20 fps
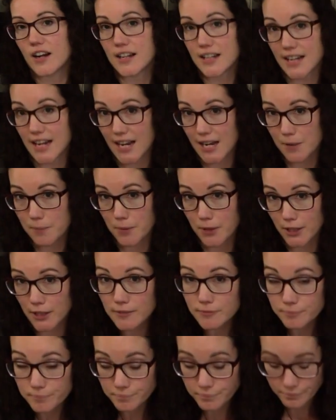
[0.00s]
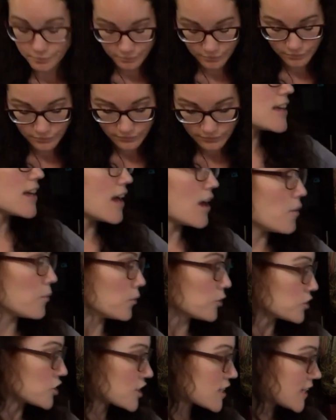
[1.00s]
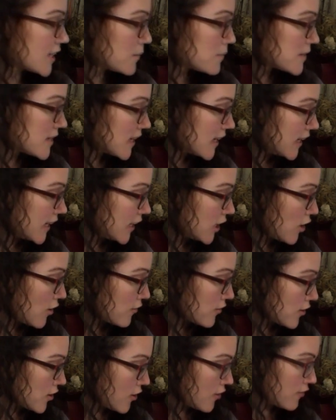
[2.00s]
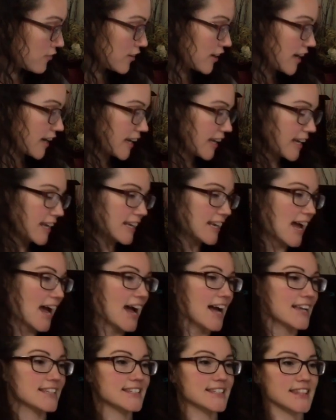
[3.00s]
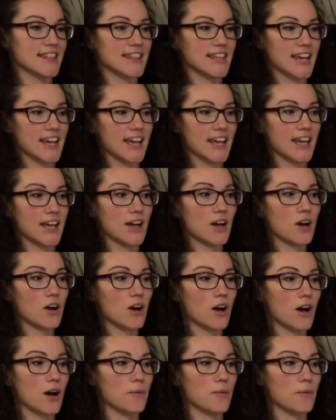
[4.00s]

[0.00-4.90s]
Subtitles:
neighbor, and we'll just keep singing it over and over again as they